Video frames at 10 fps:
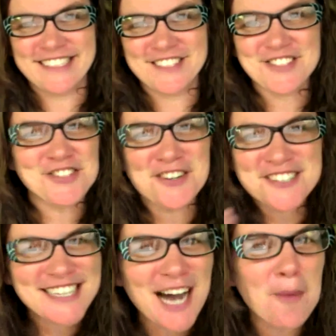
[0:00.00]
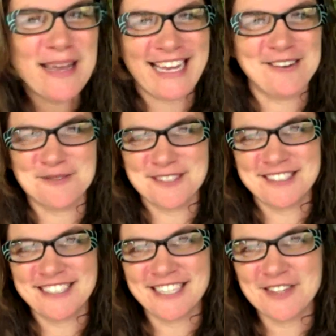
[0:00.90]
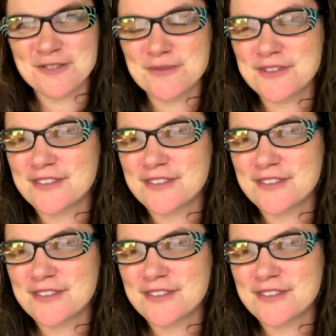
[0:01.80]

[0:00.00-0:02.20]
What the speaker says: It just starts coming out, you know?